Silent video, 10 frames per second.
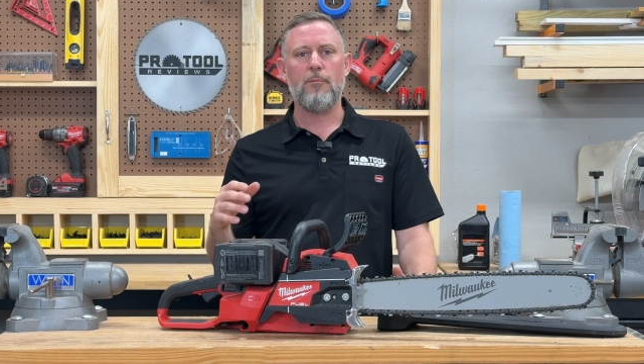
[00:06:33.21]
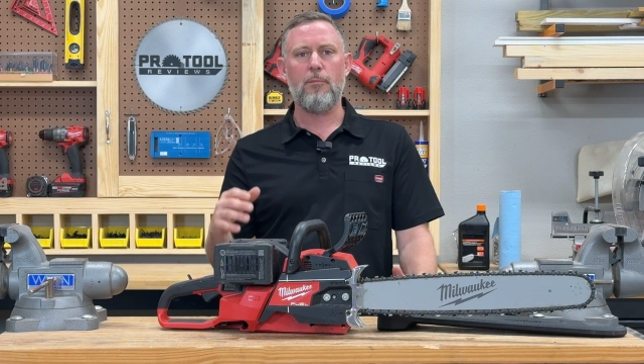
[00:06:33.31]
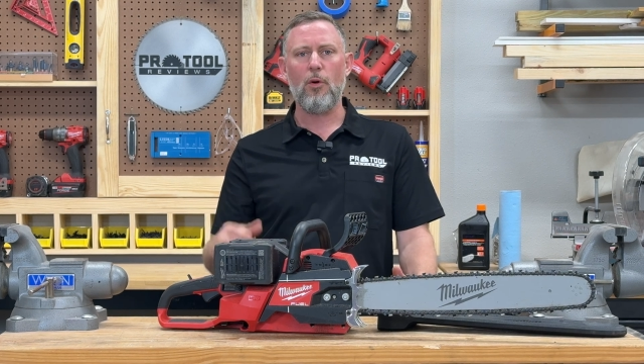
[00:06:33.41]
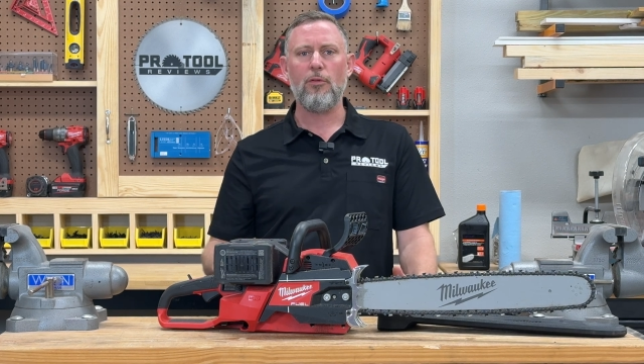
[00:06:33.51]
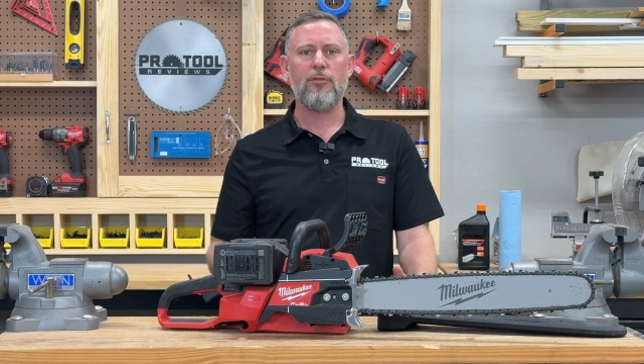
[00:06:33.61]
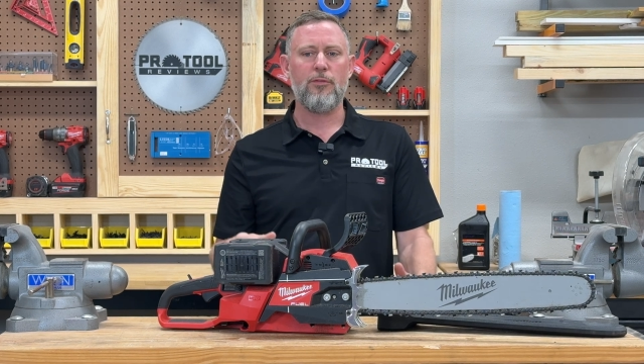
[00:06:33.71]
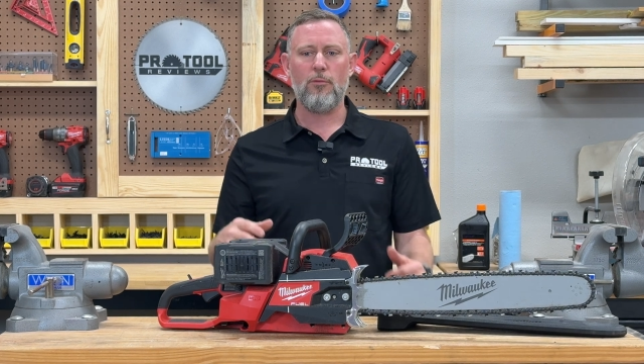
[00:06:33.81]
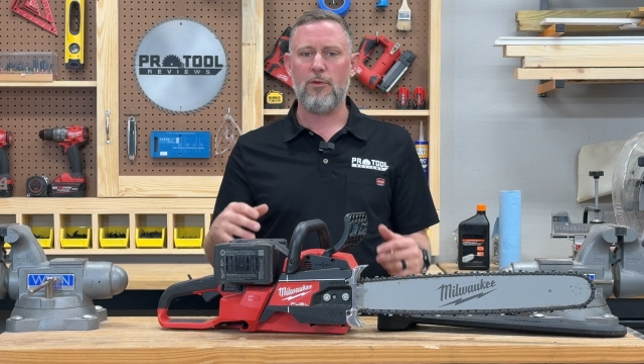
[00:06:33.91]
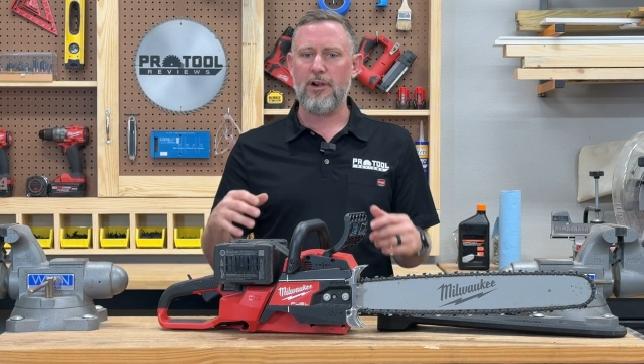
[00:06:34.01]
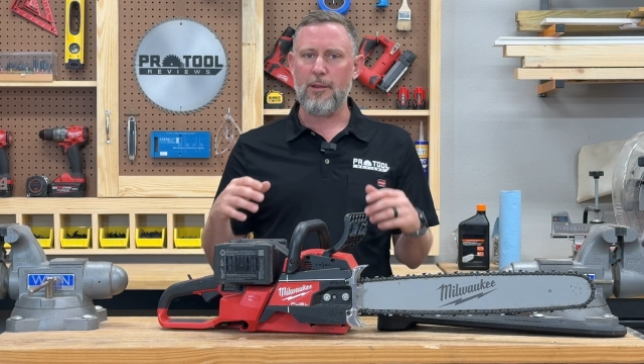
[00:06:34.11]
both
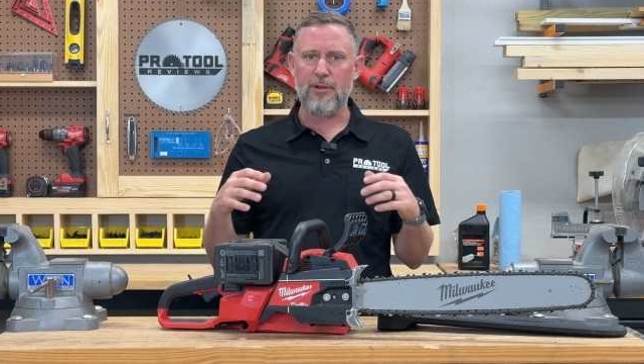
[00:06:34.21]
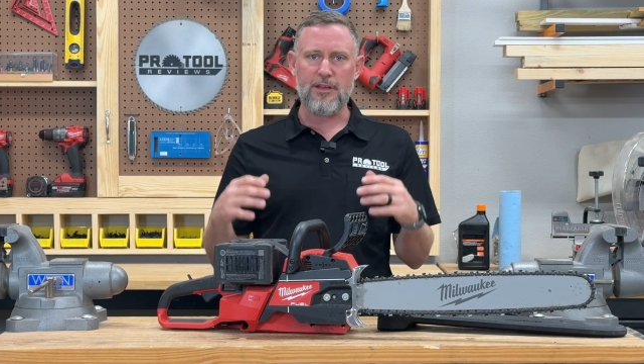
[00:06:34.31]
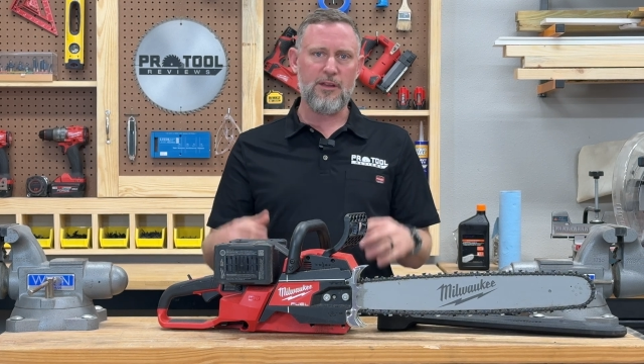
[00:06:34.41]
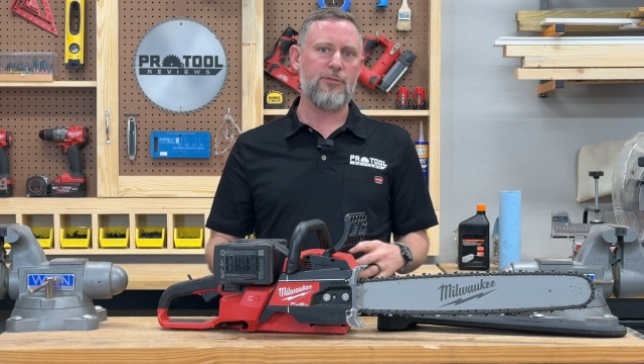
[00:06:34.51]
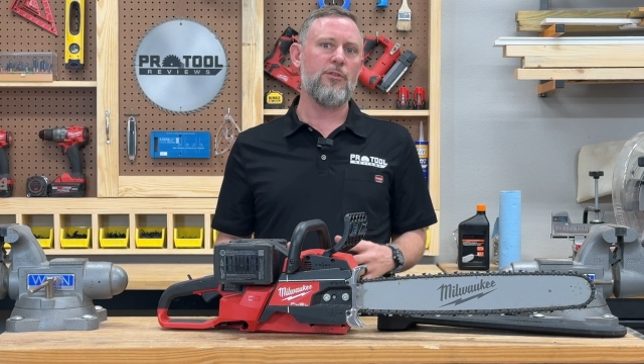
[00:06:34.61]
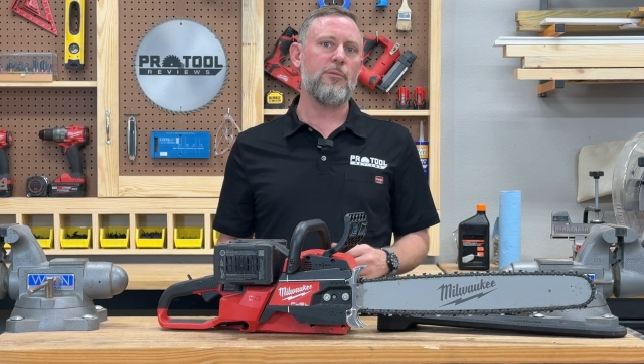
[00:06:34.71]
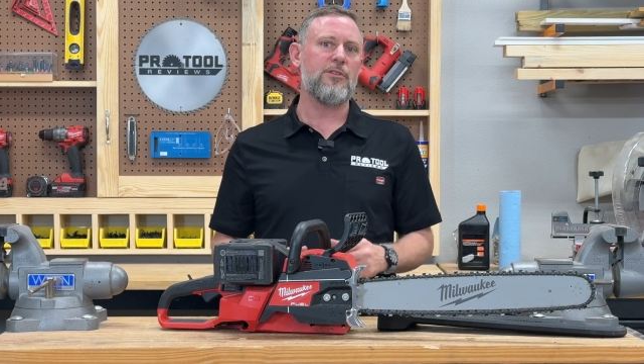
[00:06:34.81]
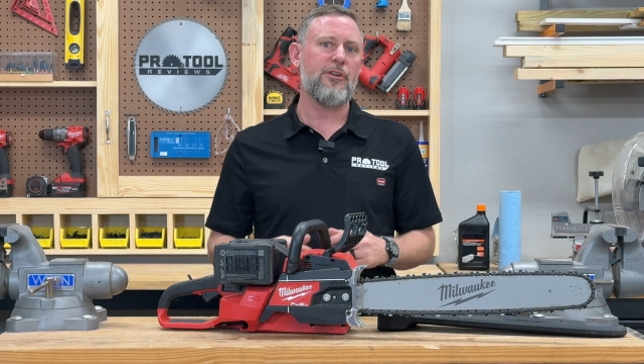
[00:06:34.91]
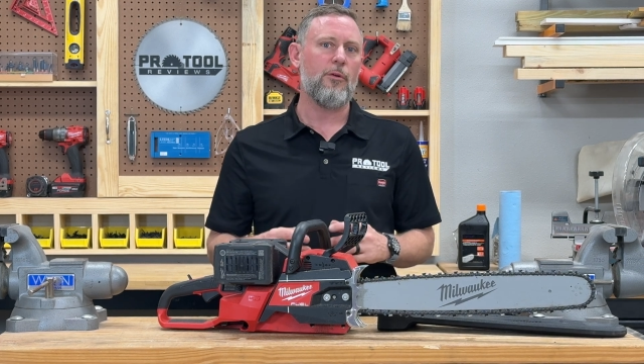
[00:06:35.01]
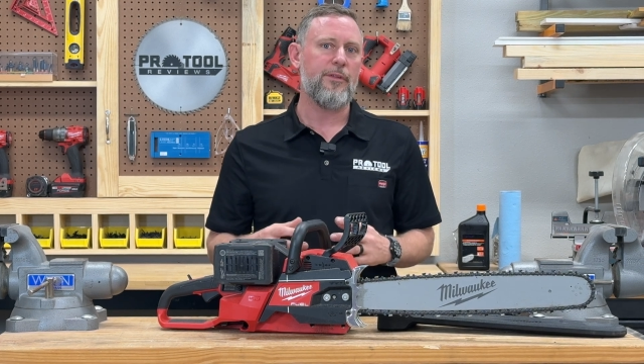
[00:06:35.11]
were able to get through the
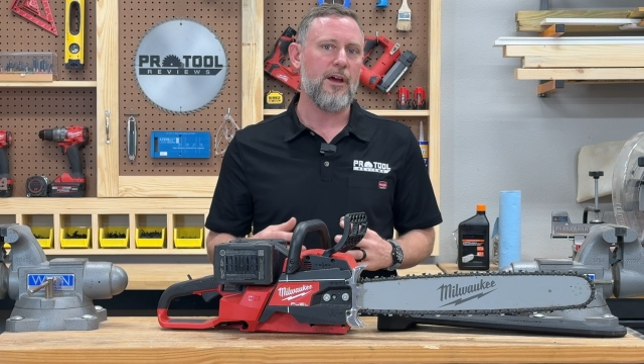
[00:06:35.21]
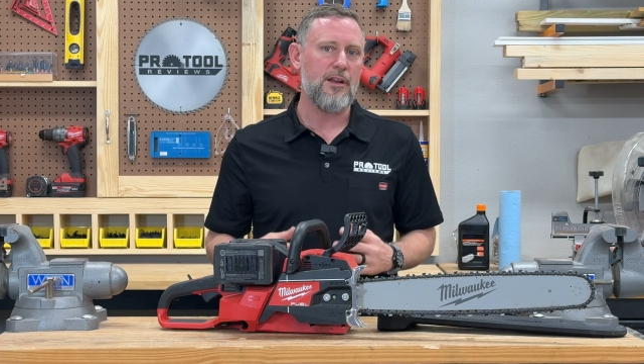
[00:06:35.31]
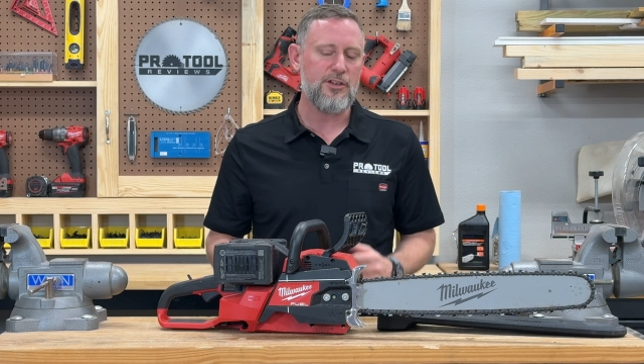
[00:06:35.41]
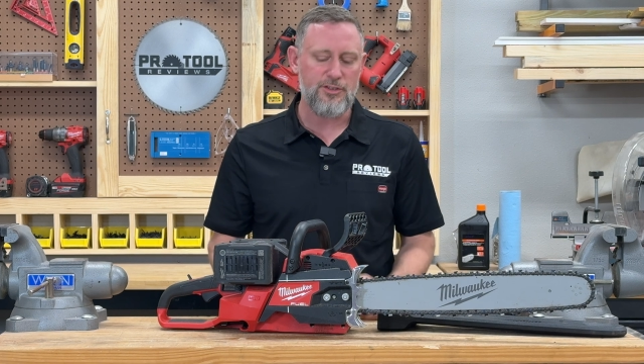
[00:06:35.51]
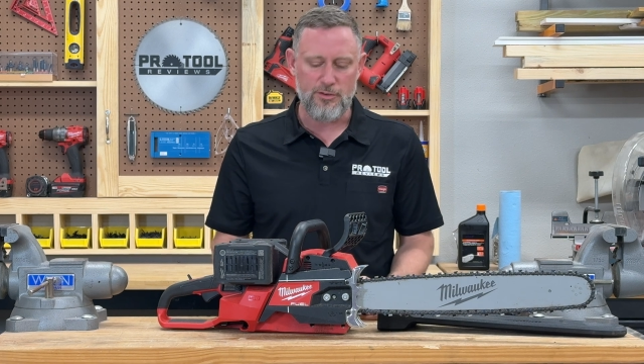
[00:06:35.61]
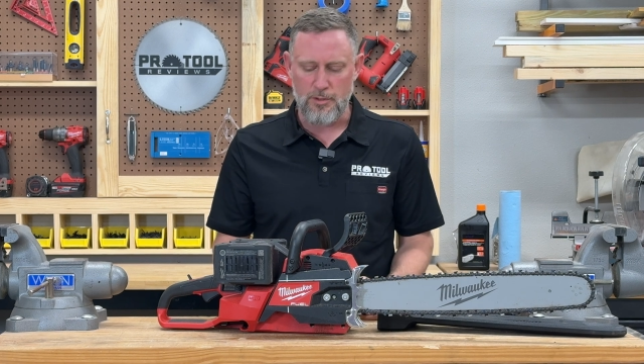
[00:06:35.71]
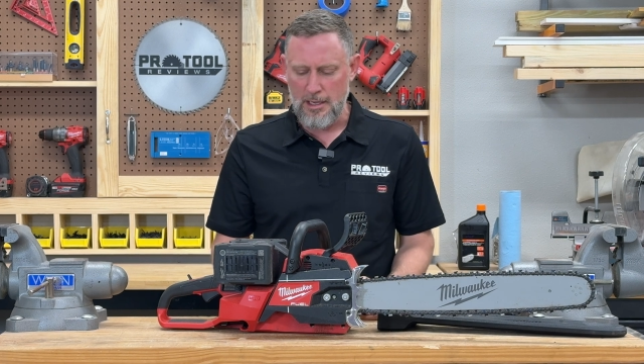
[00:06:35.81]
material without issue.